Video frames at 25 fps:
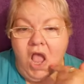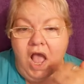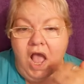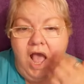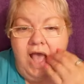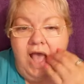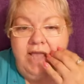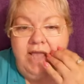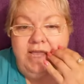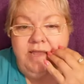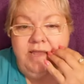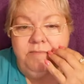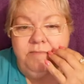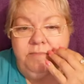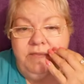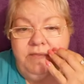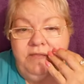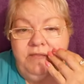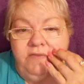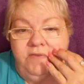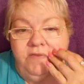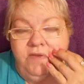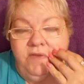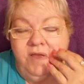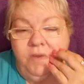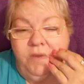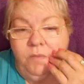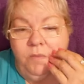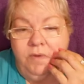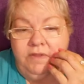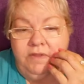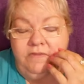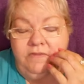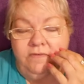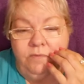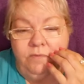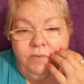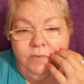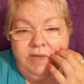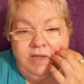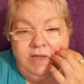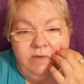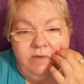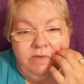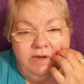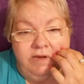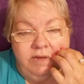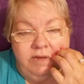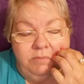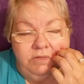I eat pizza once a week
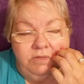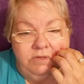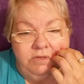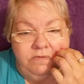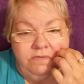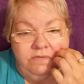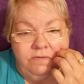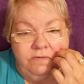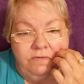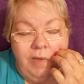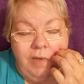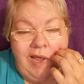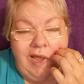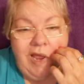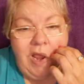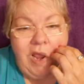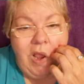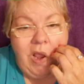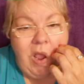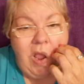when I'm losing weight.